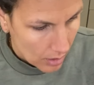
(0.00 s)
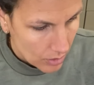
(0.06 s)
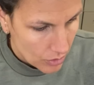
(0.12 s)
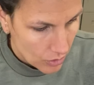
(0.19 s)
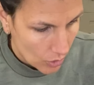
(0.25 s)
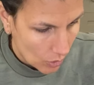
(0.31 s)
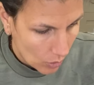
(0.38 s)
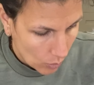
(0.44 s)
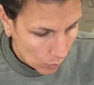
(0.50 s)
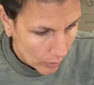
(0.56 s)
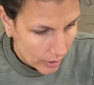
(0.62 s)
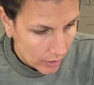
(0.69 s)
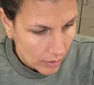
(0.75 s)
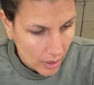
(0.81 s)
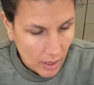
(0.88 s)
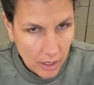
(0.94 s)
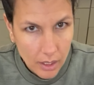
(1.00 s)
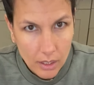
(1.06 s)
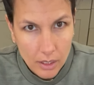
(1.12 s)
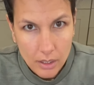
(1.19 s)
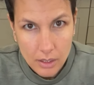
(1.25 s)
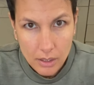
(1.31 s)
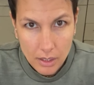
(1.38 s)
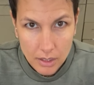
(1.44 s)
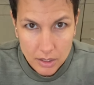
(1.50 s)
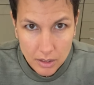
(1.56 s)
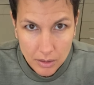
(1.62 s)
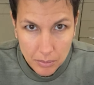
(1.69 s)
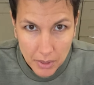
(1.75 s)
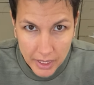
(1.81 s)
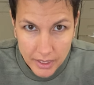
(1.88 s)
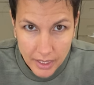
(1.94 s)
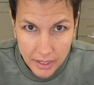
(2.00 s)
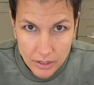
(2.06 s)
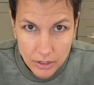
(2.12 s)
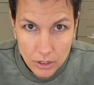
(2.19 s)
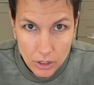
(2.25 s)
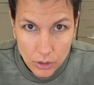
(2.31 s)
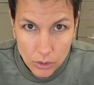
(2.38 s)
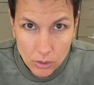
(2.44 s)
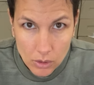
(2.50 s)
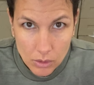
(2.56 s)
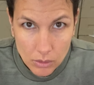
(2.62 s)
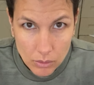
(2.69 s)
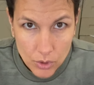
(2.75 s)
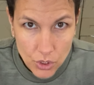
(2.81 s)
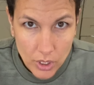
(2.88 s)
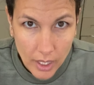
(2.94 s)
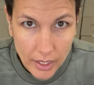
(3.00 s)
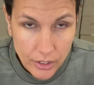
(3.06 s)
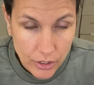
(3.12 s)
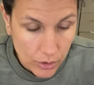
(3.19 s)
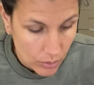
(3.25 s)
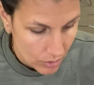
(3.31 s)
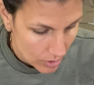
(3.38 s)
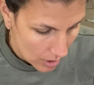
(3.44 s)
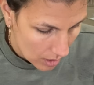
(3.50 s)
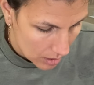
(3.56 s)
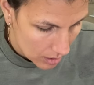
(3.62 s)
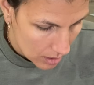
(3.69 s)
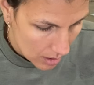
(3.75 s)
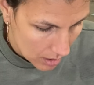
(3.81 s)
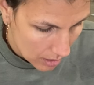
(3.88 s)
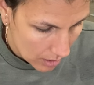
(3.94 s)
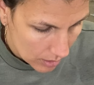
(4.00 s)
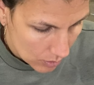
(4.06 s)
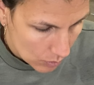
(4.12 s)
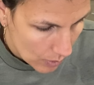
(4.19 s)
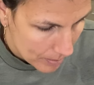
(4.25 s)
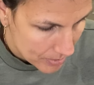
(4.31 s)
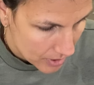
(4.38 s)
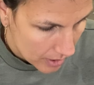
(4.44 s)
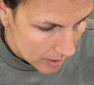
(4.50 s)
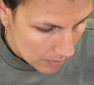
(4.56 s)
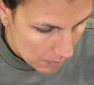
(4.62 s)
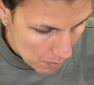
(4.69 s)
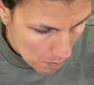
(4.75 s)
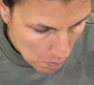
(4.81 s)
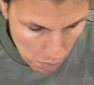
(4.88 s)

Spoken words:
So what you need is some latex glue, which I do sell on the website,